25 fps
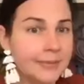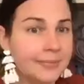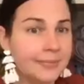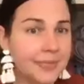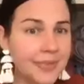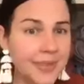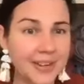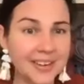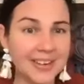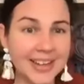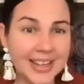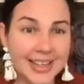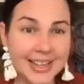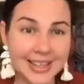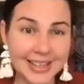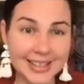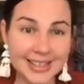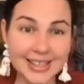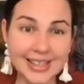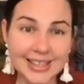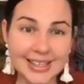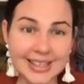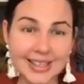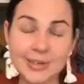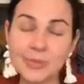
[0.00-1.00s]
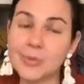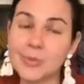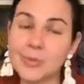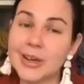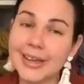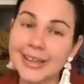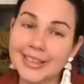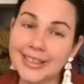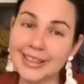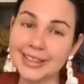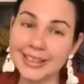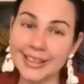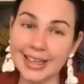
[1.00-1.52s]
There are kids that wear
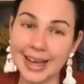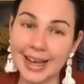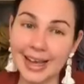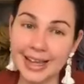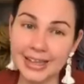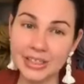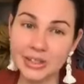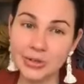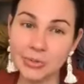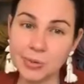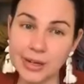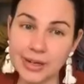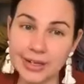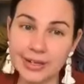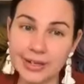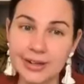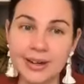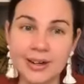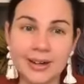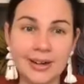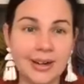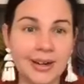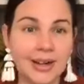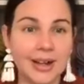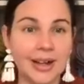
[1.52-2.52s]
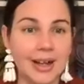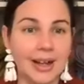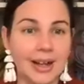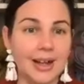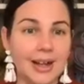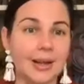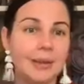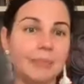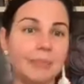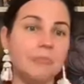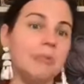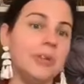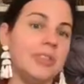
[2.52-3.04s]
the large one
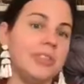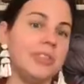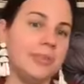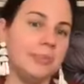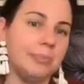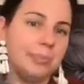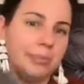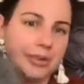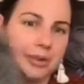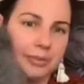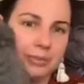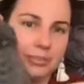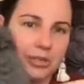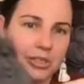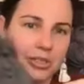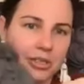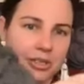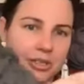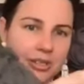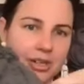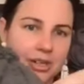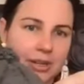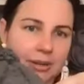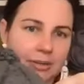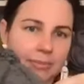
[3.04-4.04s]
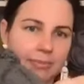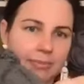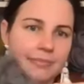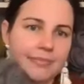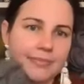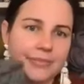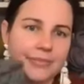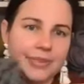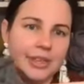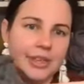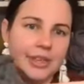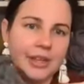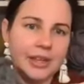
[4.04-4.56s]
with the brim turned up
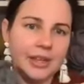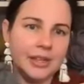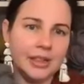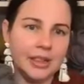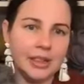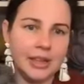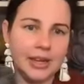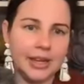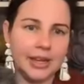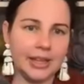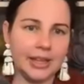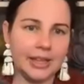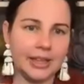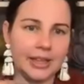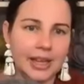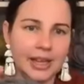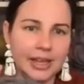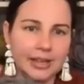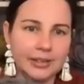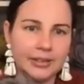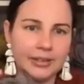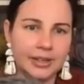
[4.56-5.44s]
like that.